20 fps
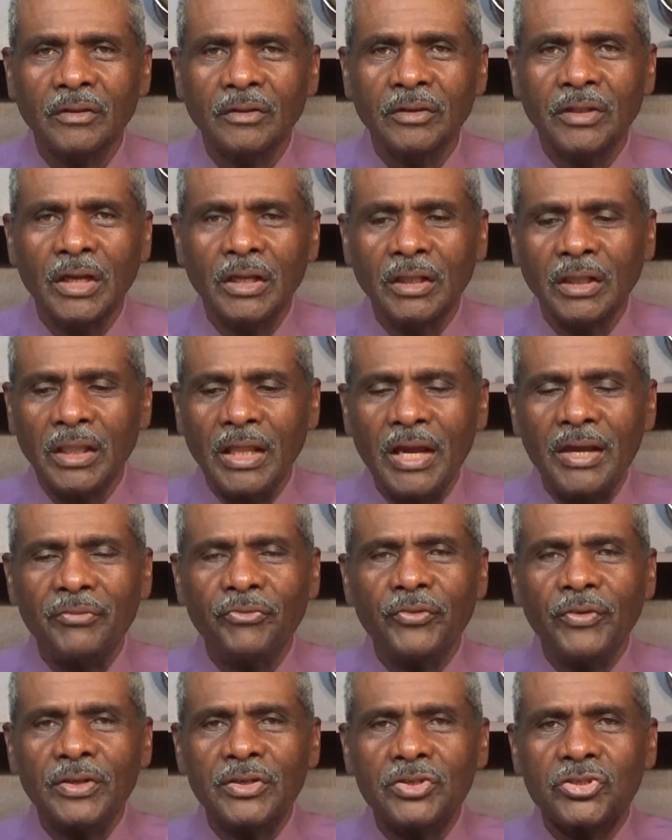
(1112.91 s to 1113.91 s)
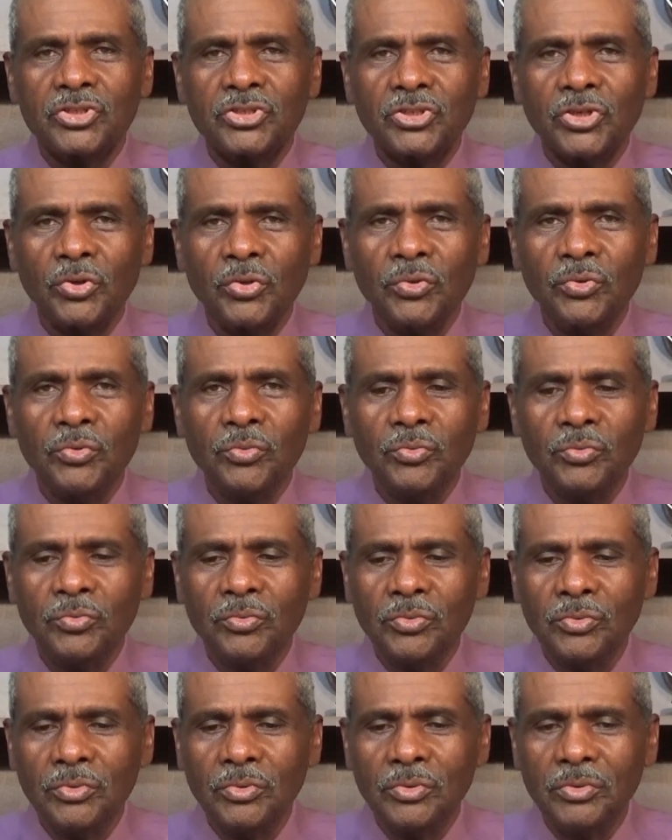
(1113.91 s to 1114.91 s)
Their life is so
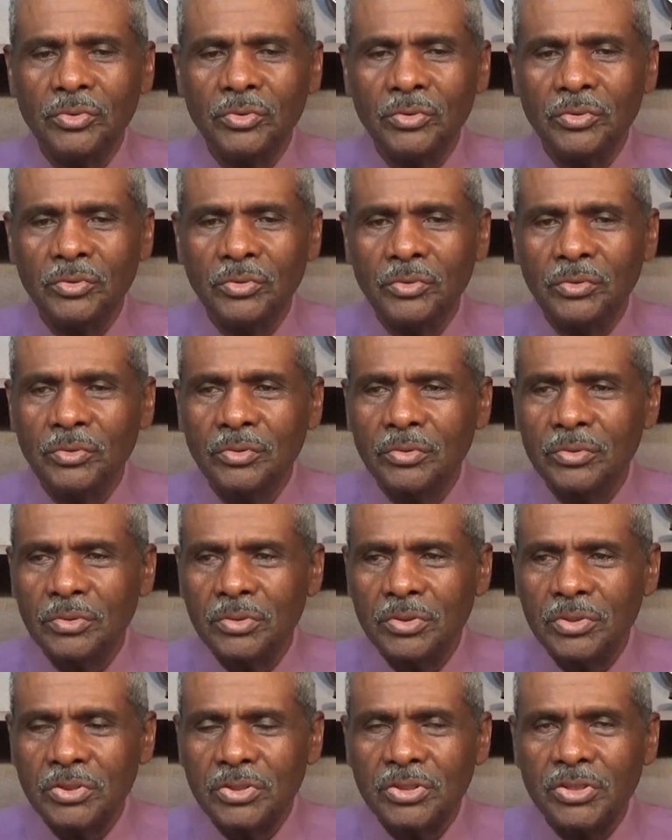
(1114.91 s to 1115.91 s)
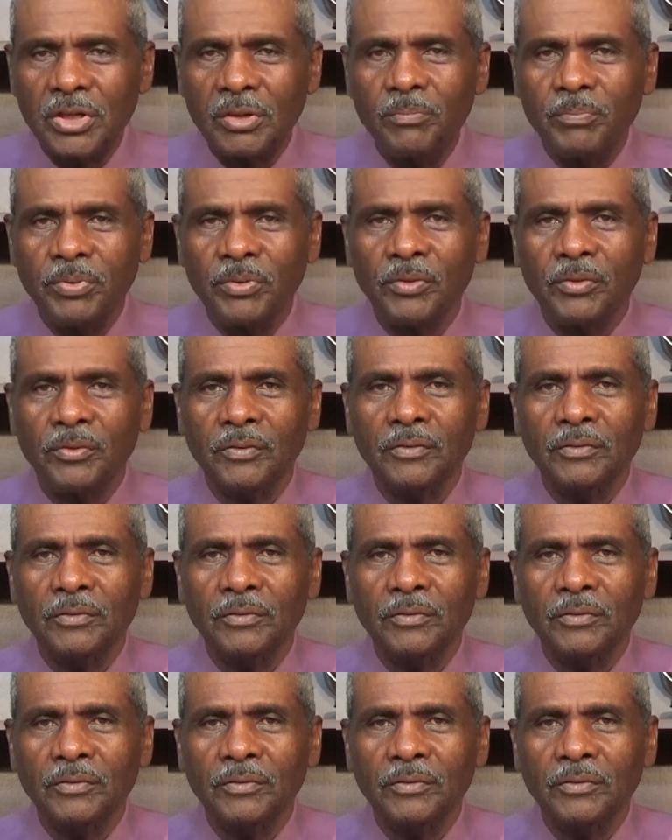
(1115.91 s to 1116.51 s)
simple.